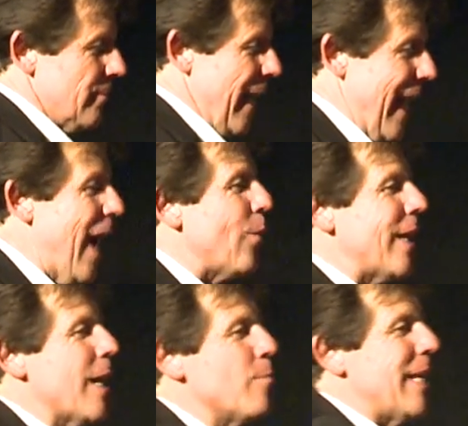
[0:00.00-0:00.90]
And now we
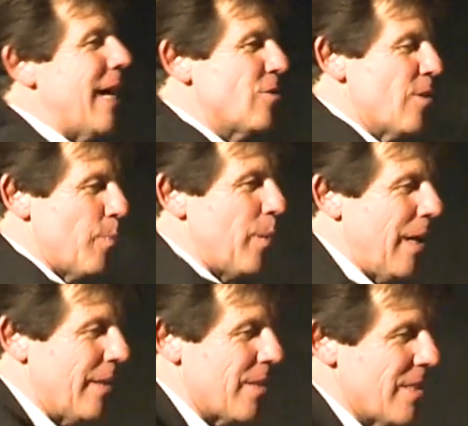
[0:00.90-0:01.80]
come down to the
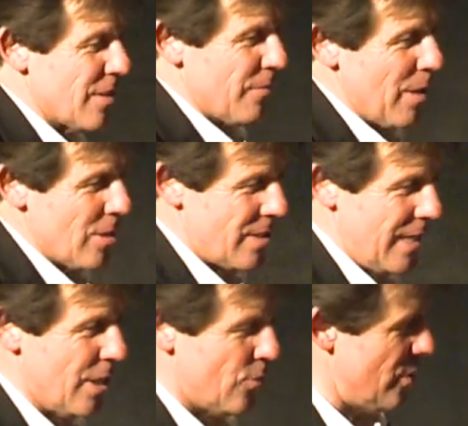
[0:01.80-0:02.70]
part that is of most
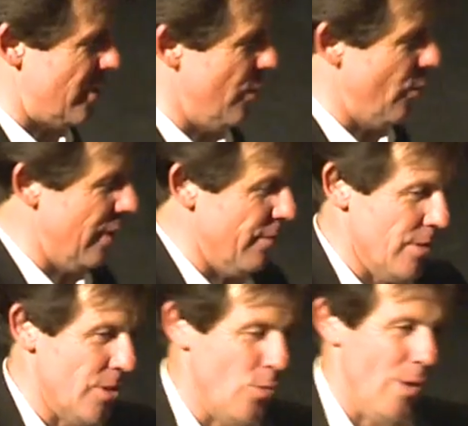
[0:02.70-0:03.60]
interest and
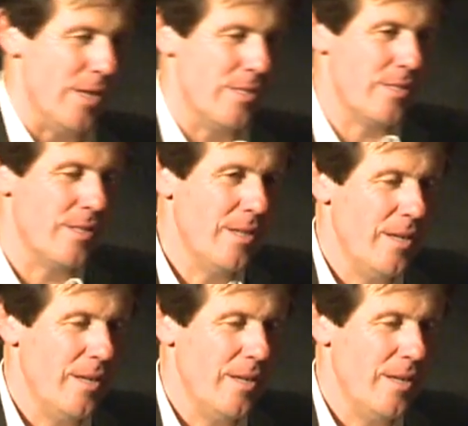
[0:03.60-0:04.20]
relevance to us.